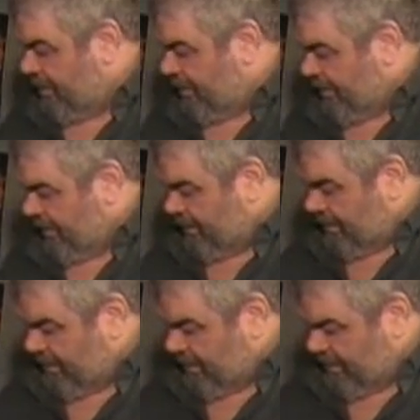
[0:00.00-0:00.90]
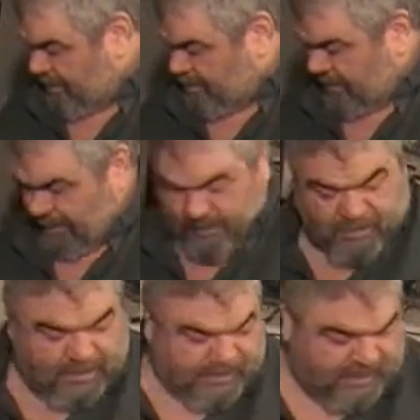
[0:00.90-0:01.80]
and I may
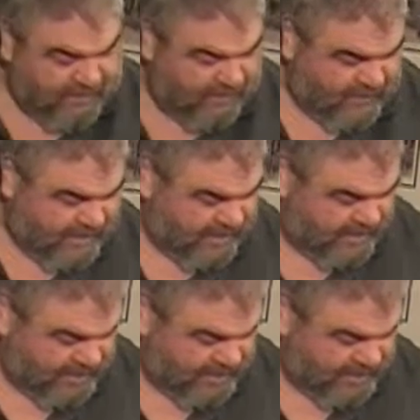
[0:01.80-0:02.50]
not have that